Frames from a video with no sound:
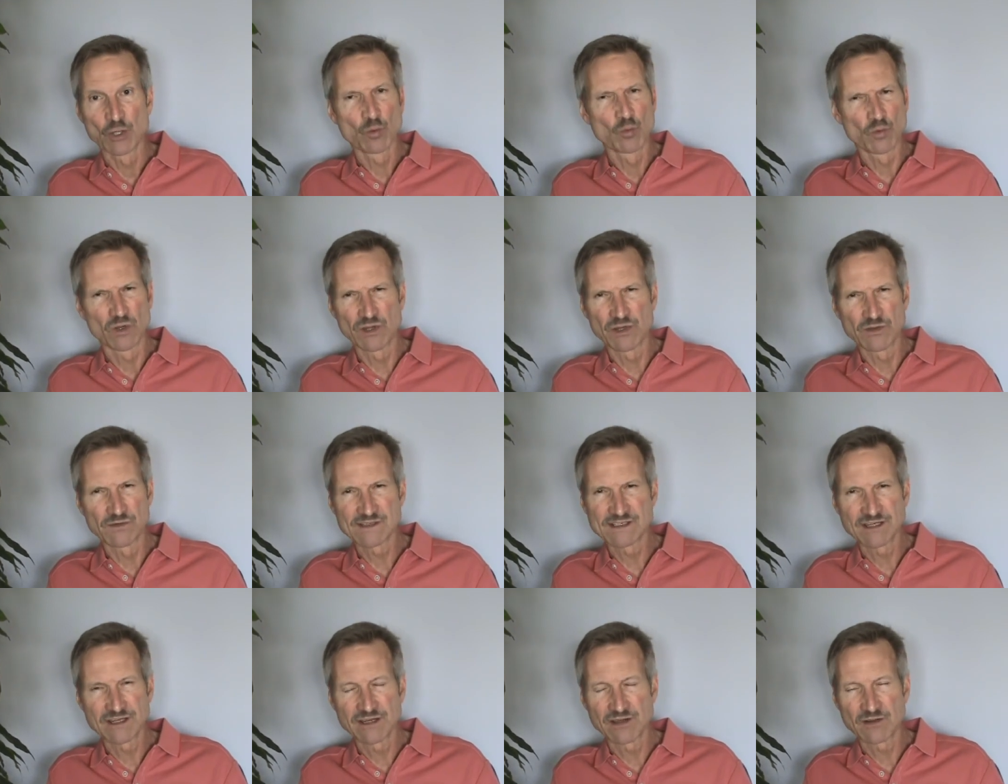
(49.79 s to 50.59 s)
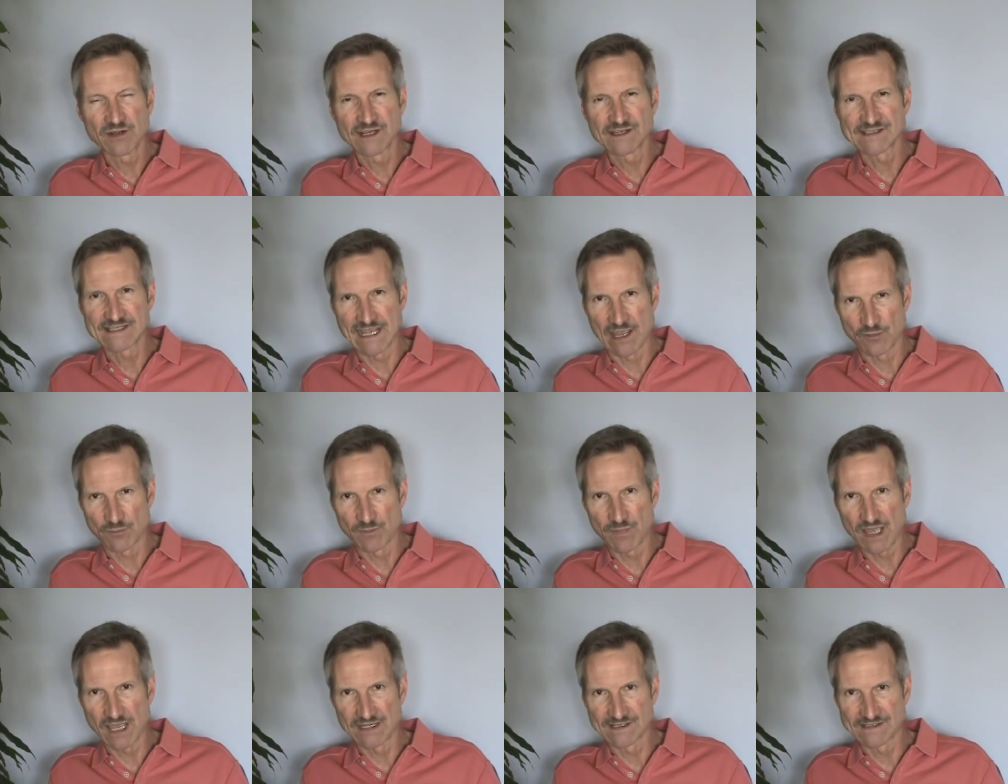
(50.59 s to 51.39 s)
We're used to hearing sound
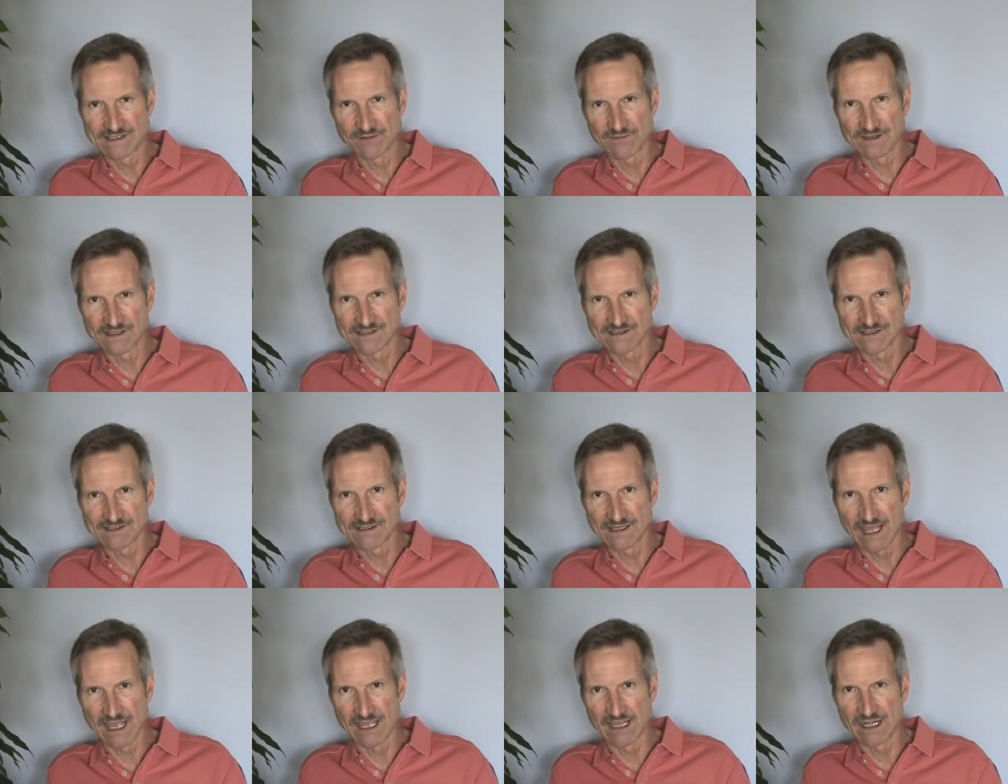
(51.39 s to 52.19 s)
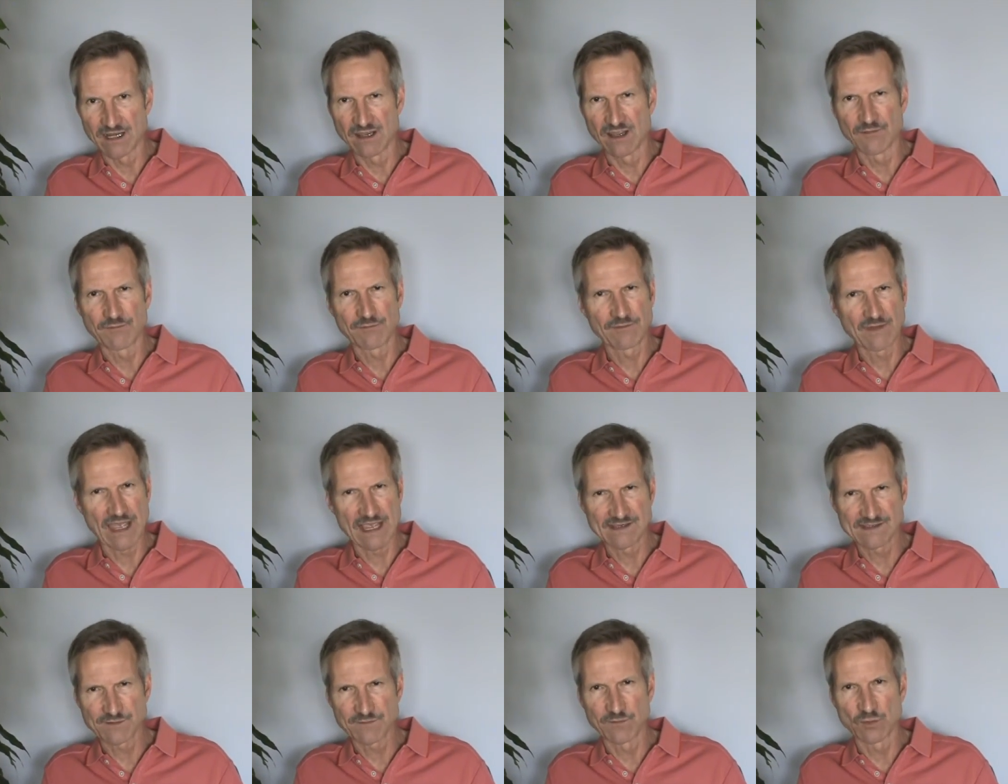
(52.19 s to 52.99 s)
bites in this society,
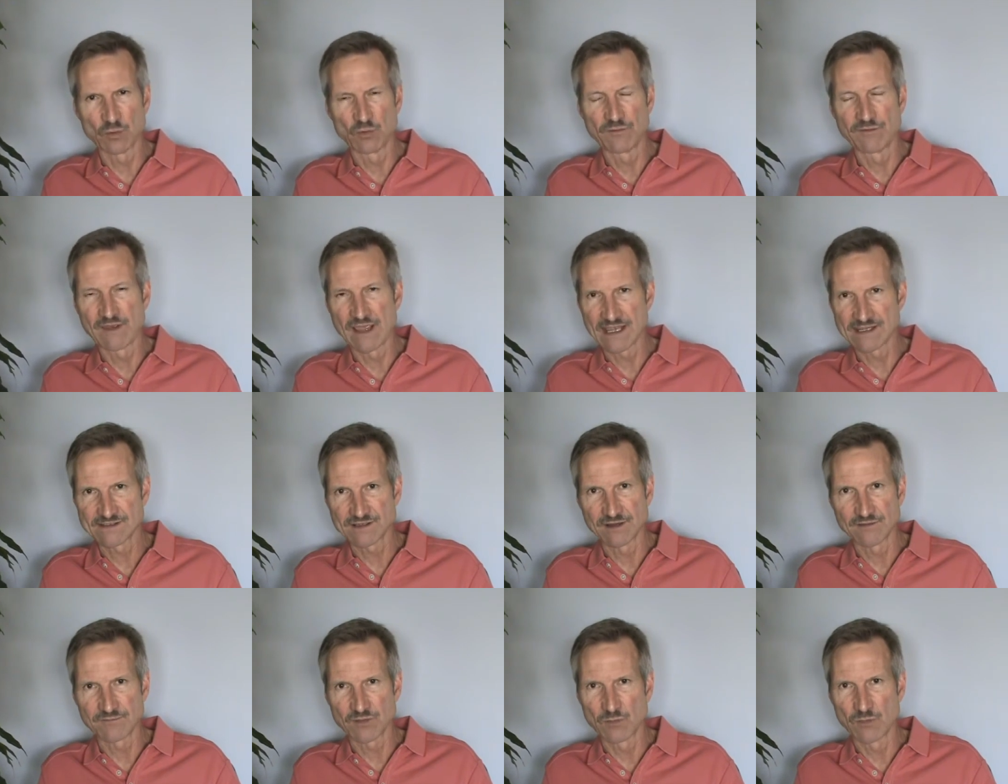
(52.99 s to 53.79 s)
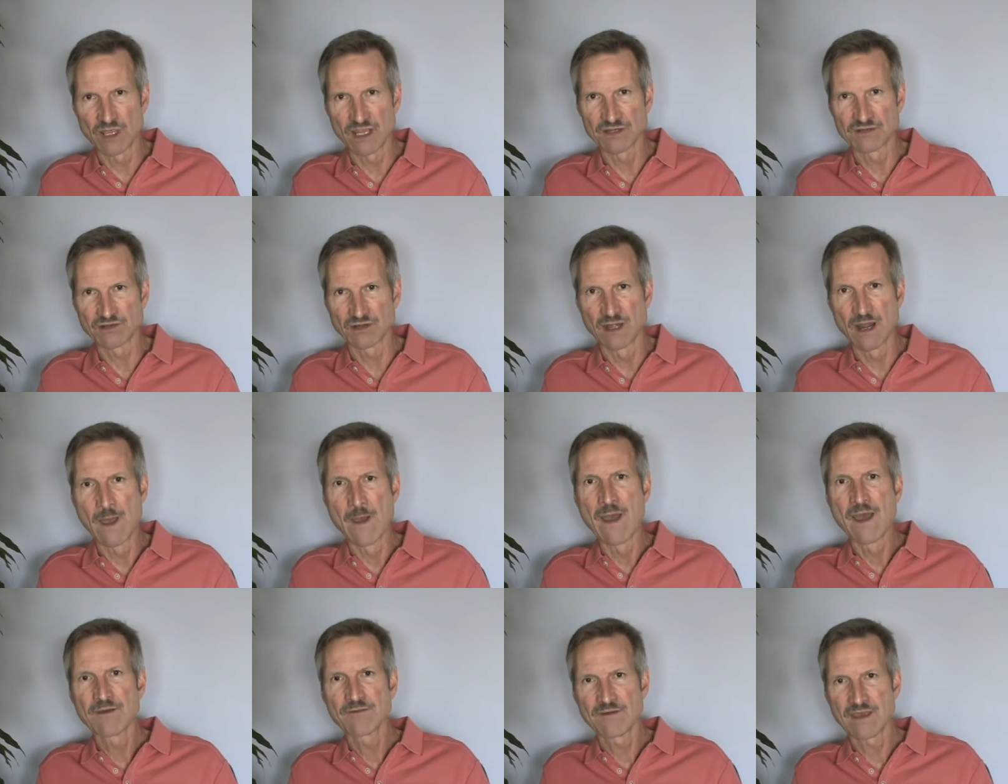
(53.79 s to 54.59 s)
fast food, fast information,
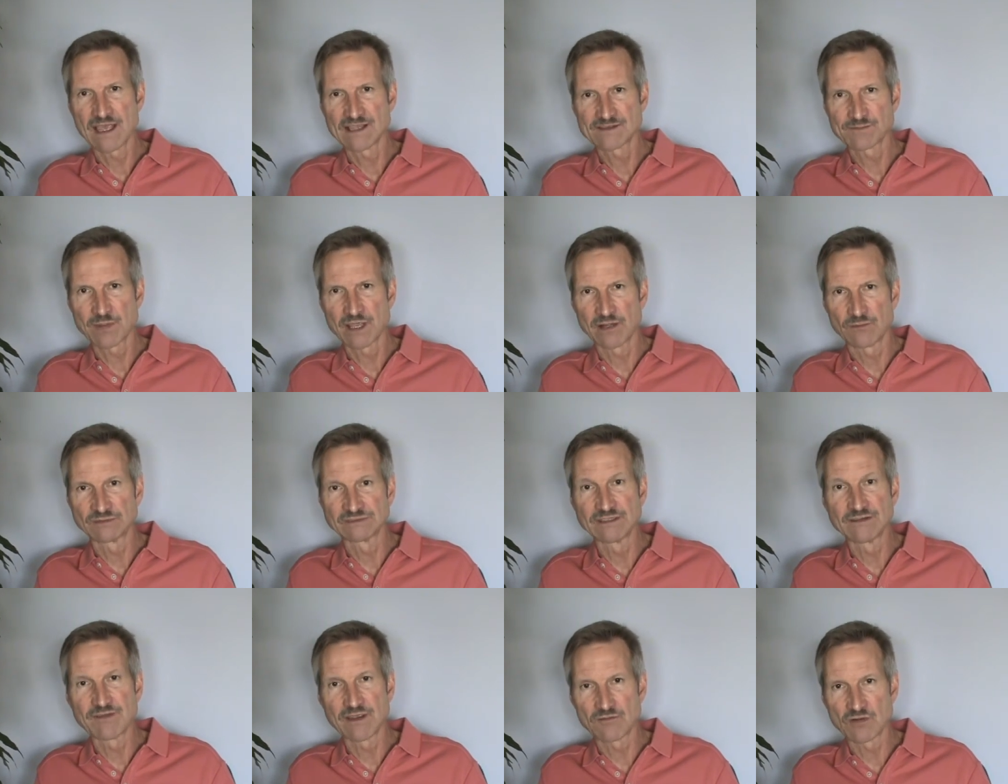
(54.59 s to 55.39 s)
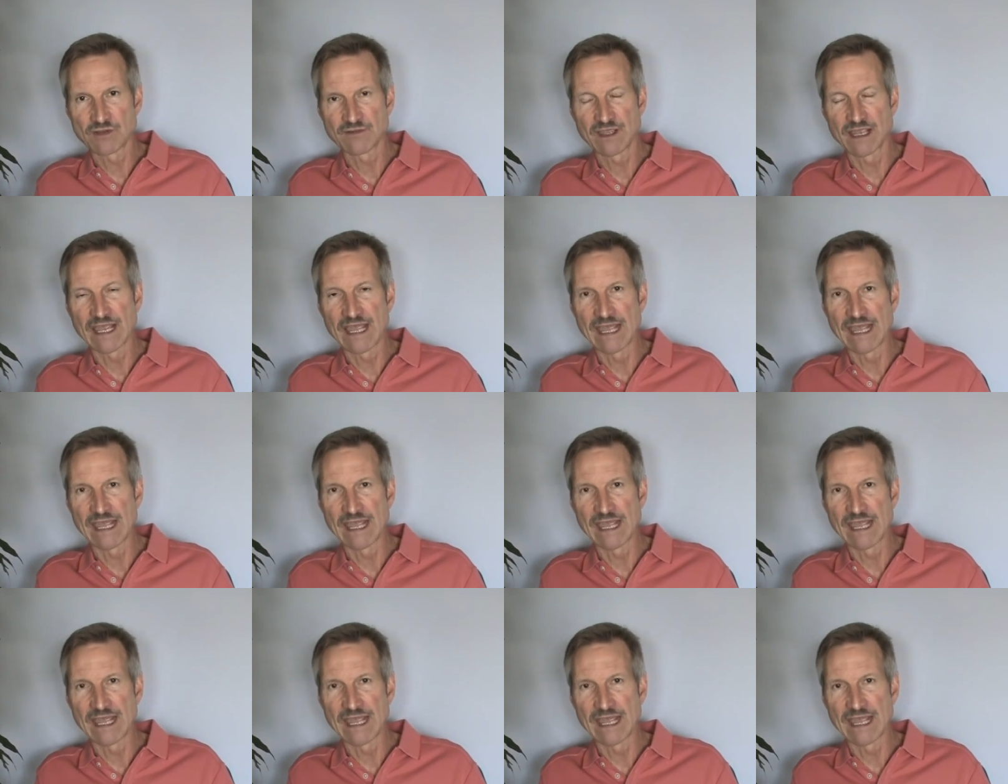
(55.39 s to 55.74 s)
fast pain relief, everything.